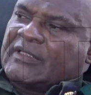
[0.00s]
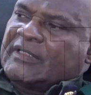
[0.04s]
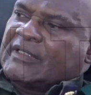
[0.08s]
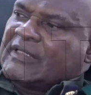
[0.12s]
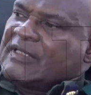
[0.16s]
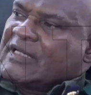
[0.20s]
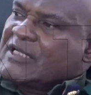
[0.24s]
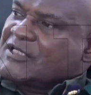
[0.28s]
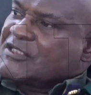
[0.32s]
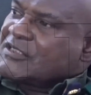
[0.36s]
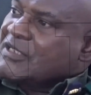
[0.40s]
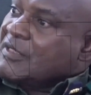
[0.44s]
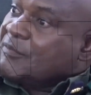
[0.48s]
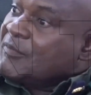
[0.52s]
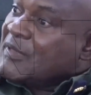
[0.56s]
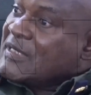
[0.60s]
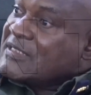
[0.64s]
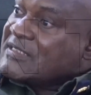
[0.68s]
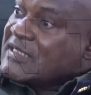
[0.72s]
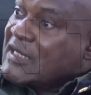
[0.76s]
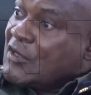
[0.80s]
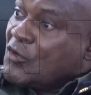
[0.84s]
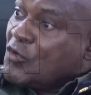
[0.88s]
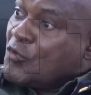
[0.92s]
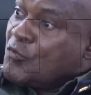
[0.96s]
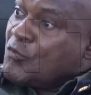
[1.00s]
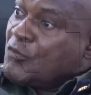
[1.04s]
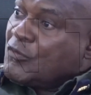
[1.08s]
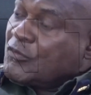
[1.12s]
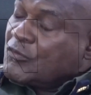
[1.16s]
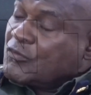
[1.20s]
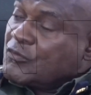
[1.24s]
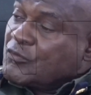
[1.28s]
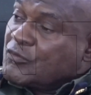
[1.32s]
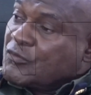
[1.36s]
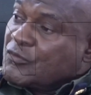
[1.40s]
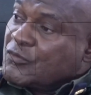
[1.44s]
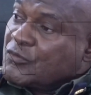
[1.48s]
the national parks are open
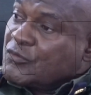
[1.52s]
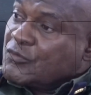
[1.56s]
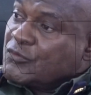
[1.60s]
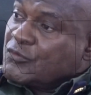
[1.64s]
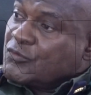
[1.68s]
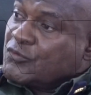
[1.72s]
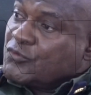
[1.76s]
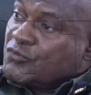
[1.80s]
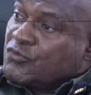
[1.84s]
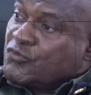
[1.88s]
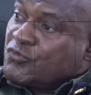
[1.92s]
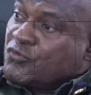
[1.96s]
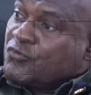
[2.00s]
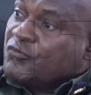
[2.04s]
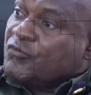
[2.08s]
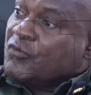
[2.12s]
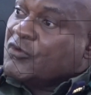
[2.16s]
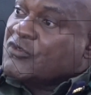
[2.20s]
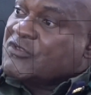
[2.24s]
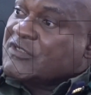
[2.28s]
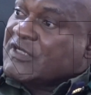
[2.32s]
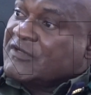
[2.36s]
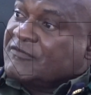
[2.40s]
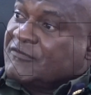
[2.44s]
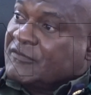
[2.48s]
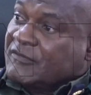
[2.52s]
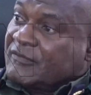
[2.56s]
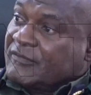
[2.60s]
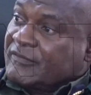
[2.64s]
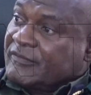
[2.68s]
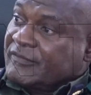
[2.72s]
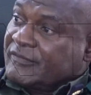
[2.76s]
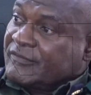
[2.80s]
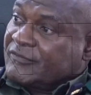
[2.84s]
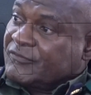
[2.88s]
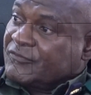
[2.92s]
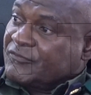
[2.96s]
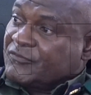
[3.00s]
247
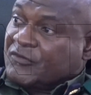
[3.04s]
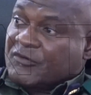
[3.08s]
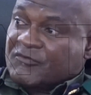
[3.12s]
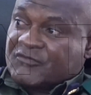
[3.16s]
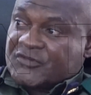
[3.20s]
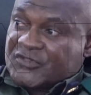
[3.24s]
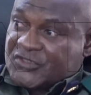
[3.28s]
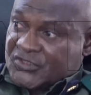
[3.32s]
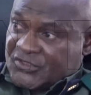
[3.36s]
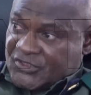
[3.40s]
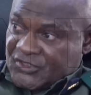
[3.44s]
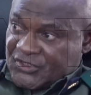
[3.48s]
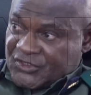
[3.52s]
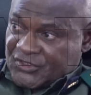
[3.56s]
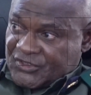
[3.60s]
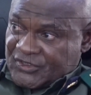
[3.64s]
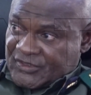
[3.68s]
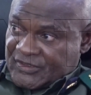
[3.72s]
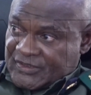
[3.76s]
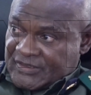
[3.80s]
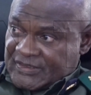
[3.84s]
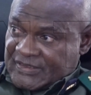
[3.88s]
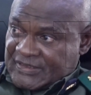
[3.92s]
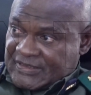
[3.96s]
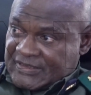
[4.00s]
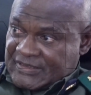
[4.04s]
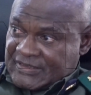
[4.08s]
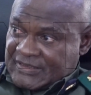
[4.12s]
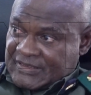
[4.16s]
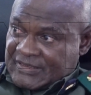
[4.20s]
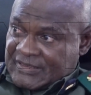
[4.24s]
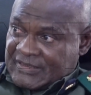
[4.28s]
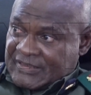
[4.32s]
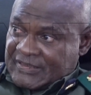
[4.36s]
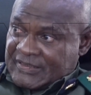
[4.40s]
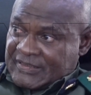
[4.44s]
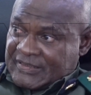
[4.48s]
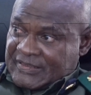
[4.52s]
for visitation,
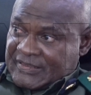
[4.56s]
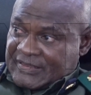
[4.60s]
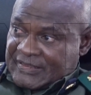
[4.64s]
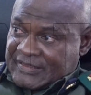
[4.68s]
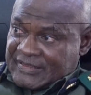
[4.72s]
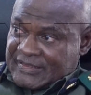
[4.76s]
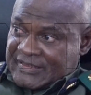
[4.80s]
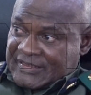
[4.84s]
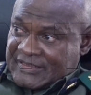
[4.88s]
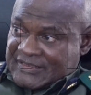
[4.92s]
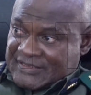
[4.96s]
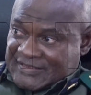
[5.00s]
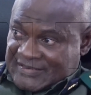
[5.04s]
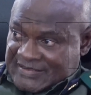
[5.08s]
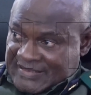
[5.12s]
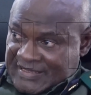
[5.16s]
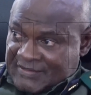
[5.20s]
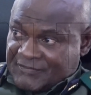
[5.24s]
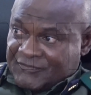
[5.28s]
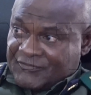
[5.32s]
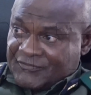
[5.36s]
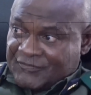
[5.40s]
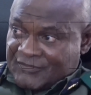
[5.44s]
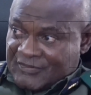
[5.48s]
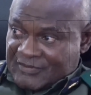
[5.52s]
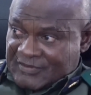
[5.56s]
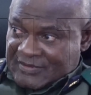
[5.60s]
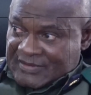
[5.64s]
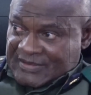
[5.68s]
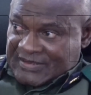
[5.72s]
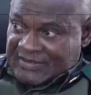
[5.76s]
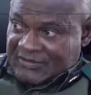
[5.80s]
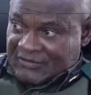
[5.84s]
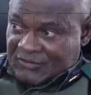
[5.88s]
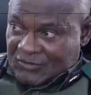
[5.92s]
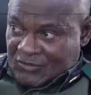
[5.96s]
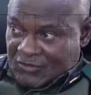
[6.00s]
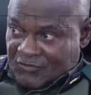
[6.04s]
except
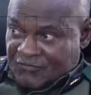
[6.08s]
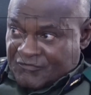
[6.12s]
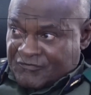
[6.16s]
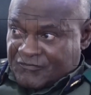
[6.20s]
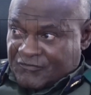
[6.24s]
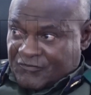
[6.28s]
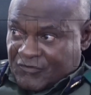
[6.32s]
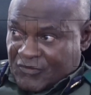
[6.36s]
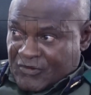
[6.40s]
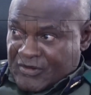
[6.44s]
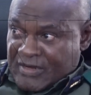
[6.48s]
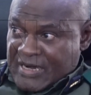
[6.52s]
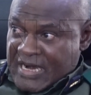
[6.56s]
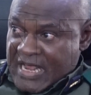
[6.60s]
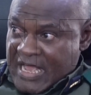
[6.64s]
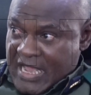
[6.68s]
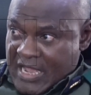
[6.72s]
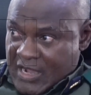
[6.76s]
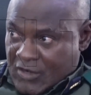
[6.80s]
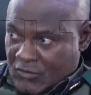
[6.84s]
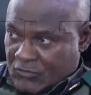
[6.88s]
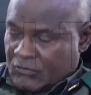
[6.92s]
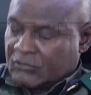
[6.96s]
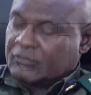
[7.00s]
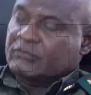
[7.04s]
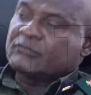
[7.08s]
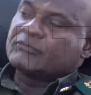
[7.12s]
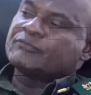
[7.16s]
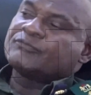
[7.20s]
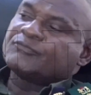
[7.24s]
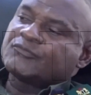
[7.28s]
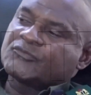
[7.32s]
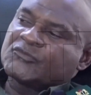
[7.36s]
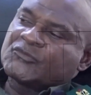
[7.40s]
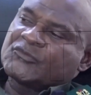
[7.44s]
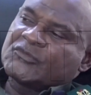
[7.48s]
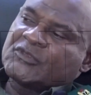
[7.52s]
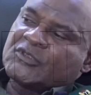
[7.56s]
for now.
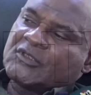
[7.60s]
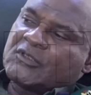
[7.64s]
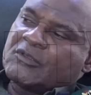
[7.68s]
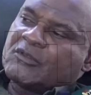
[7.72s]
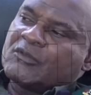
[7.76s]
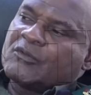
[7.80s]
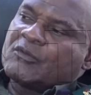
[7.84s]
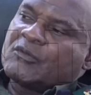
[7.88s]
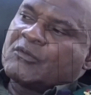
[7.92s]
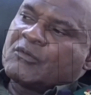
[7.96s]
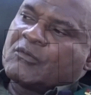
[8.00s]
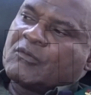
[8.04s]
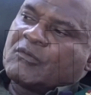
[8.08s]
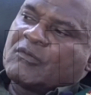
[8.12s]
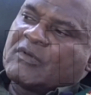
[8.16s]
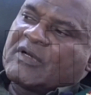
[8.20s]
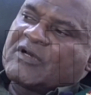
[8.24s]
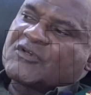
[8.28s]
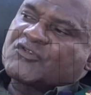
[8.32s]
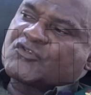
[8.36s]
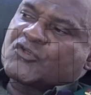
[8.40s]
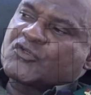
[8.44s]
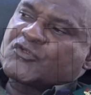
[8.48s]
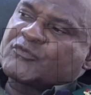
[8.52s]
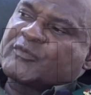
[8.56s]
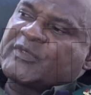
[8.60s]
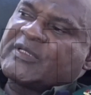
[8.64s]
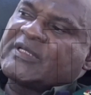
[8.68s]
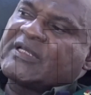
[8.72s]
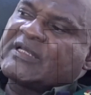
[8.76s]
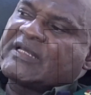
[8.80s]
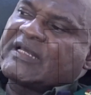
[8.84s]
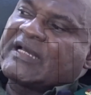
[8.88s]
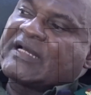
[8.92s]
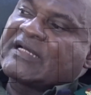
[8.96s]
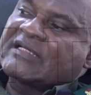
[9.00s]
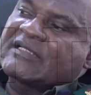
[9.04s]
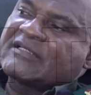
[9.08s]
We have
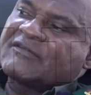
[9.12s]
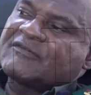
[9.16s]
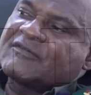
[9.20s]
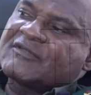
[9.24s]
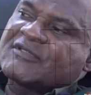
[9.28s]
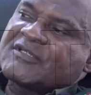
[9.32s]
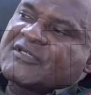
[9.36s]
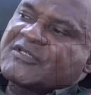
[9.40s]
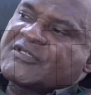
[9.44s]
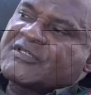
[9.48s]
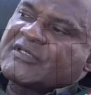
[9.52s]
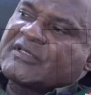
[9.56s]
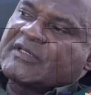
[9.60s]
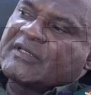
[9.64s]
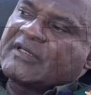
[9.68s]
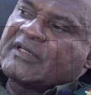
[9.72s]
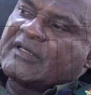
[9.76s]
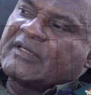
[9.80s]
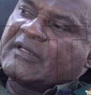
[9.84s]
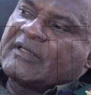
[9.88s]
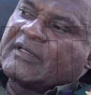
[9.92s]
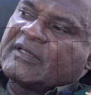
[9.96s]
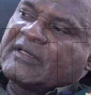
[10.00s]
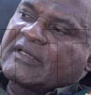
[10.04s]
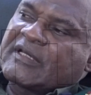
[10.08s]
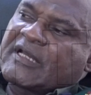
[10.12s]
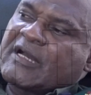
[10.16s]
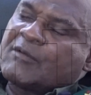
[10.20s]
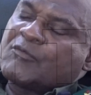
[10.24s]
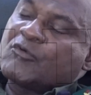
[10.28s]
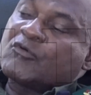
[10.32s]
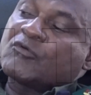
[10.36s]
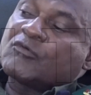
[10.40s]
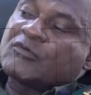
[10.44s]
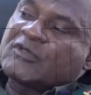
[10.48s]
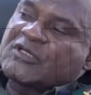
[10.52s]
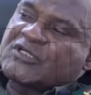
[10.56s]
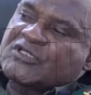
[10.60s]
suspended activities in
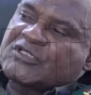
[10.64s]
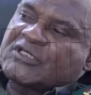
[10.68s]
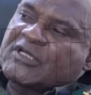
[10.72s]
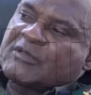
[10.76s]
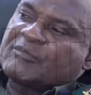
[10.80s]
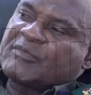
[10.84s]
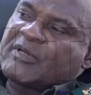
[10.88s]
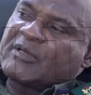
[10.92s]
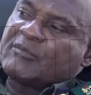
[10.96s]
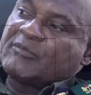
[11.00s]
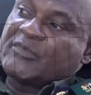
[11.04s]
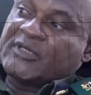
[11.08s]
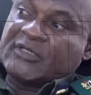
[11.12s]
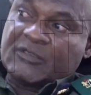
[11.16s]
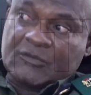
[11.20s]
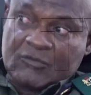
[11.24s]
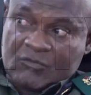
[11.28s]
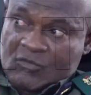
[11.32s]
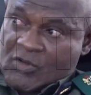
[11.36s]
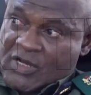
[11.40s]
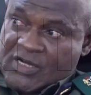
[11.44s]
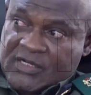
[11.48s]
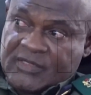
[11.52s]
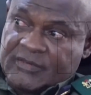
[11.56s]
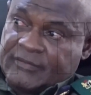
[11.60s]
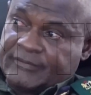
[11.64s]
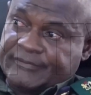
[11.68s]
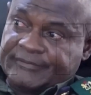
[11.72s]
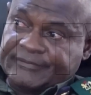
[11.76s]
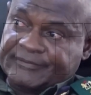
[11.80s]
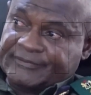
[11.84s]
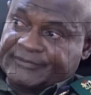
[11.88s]
Kamuku National Park, Birnin Gwari.